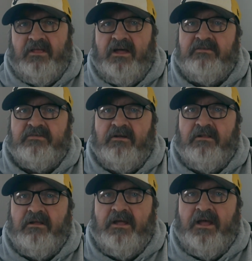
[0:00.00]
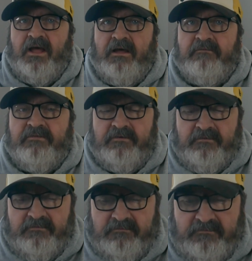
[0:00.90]
that's all I have
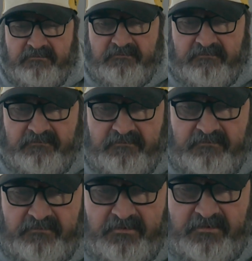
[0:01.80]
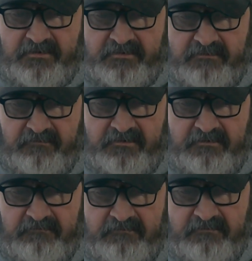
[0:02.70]
for this
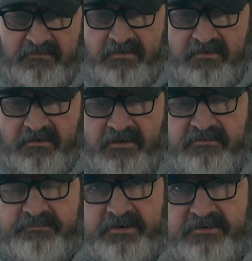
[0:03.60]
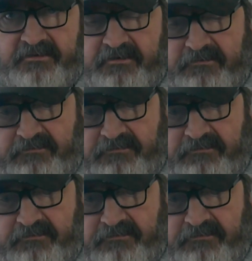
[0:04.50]
one. Leads me to the